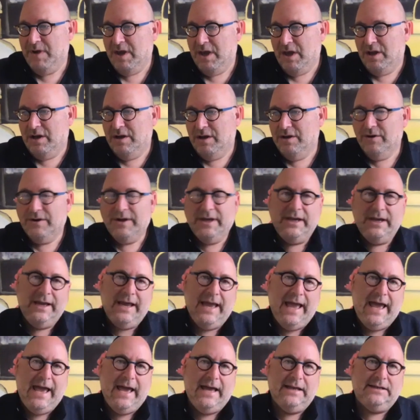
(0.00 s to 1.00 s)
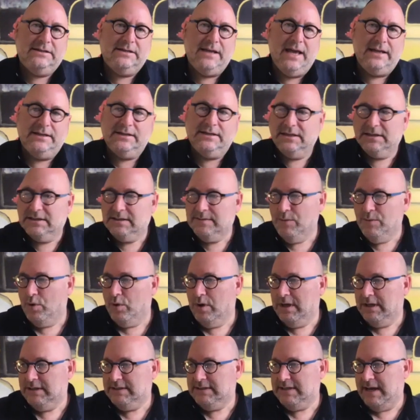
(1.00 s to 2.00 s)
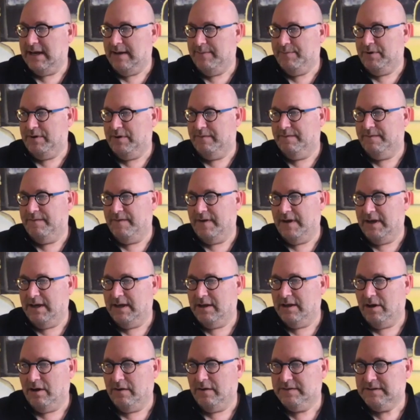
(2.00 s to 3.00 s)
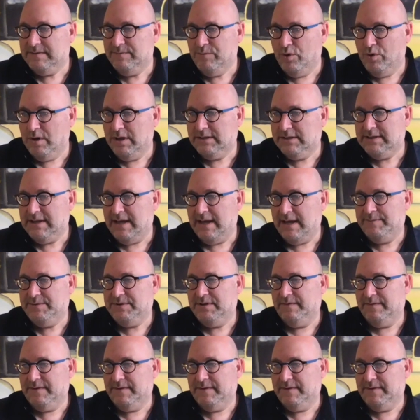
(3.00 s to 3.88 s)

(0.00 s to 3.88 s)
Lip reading: looking at the smaller types